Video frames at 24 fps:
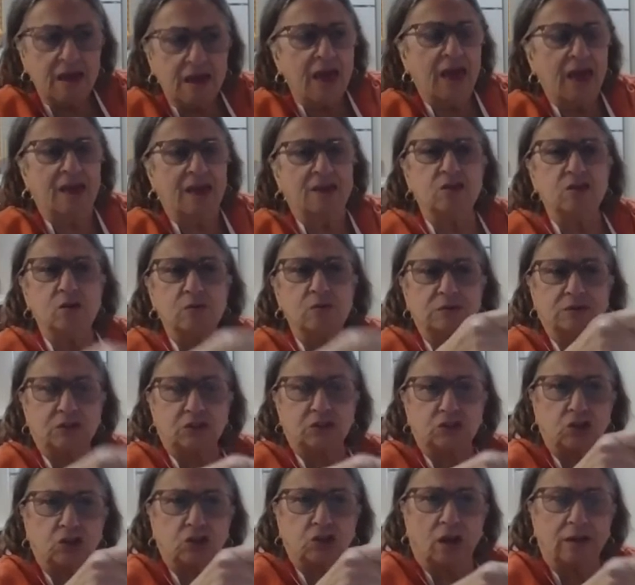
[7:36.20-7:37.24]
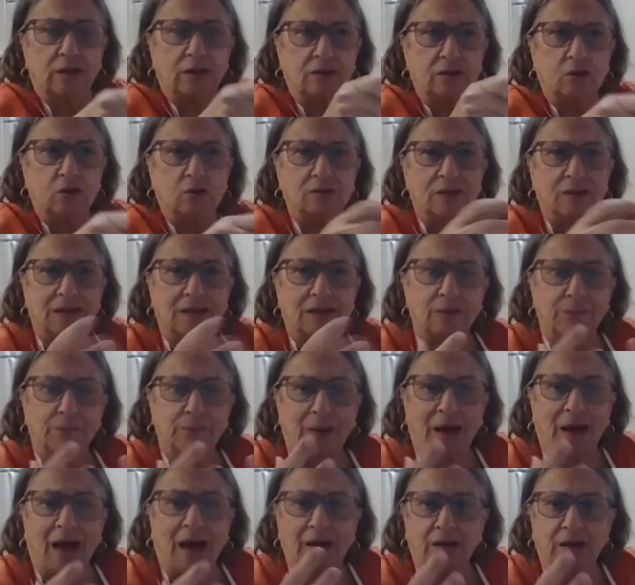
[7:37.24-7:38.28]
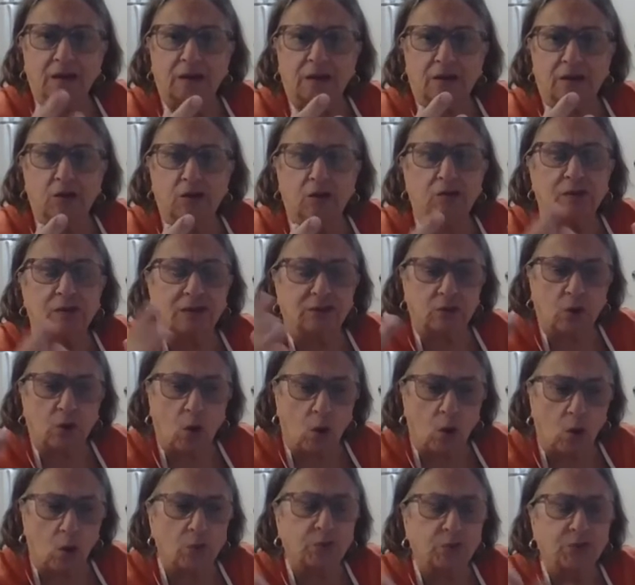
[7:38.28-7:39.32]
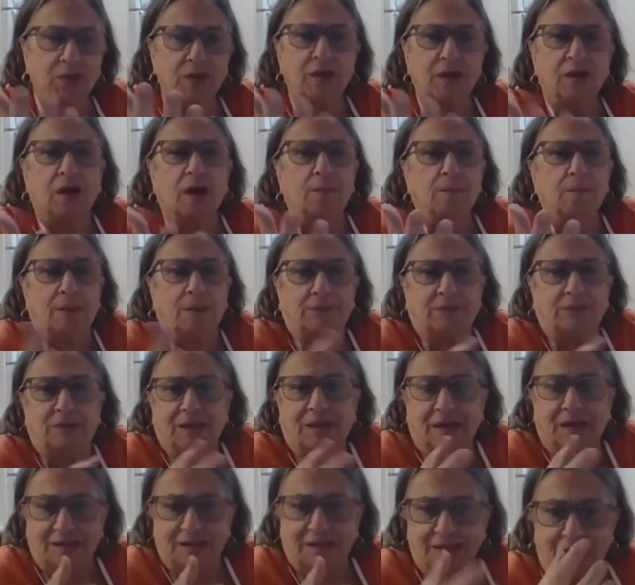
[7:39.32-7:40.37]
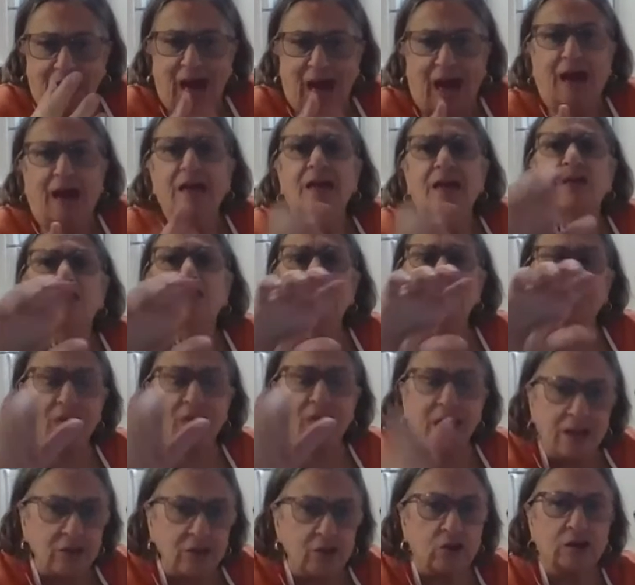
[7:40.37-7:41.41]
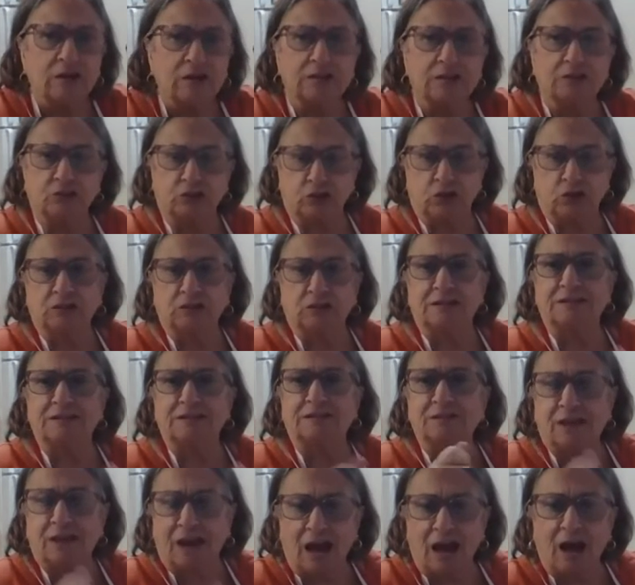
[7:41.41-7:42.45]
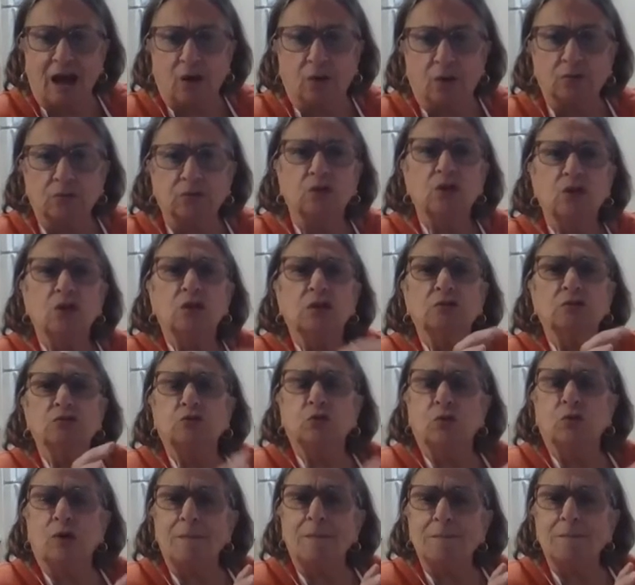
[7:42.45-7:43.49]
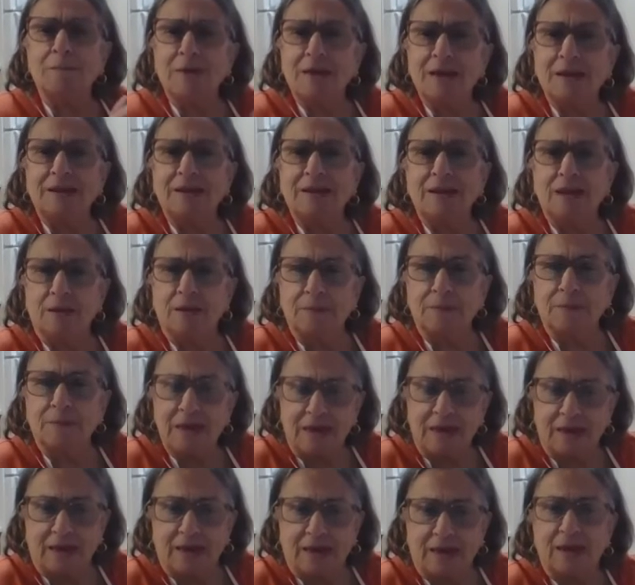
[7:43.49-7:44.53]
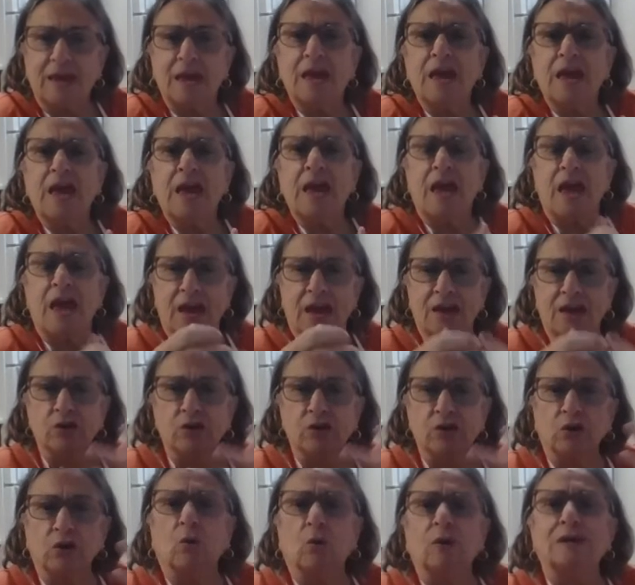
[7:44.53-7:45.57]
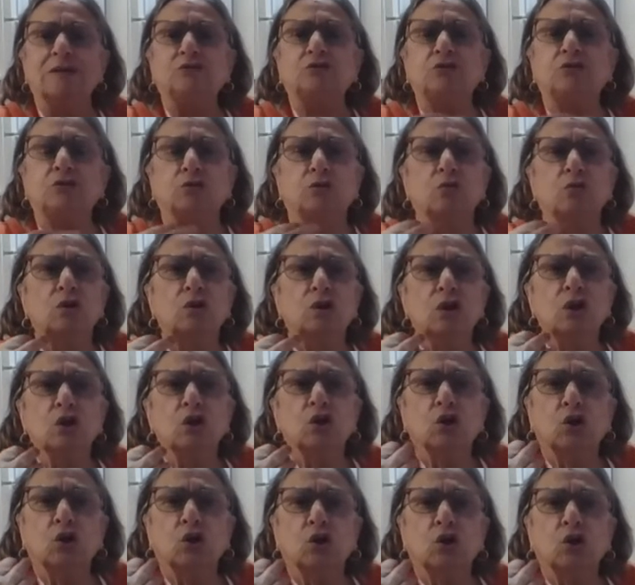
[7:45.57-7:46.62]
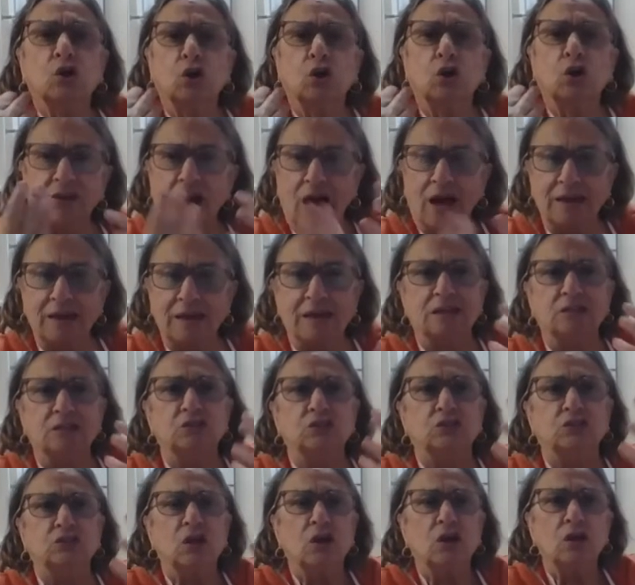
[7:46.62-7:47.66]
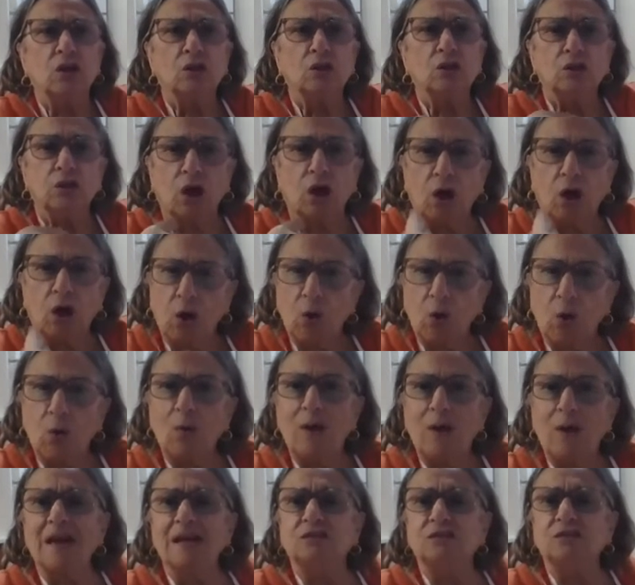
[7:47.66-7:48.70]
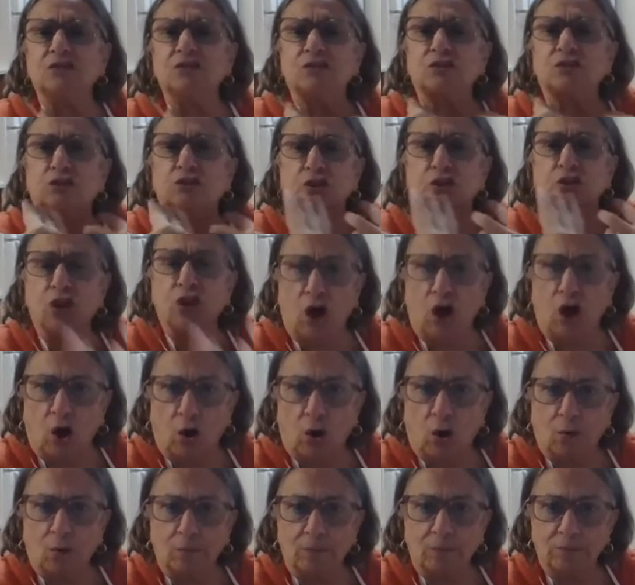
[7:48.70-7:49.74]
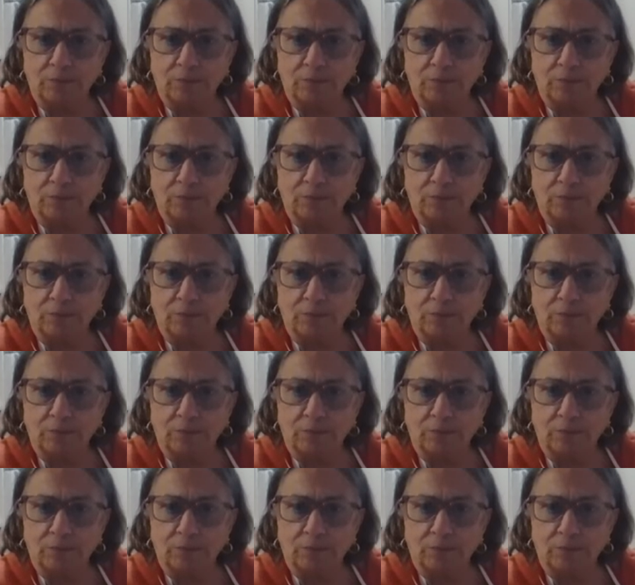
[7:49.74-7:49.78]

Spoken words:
and you let the whole thing come up to getting hot. Then you're going to turn it down to a medium heat, and you're going to cook the onions low and slow.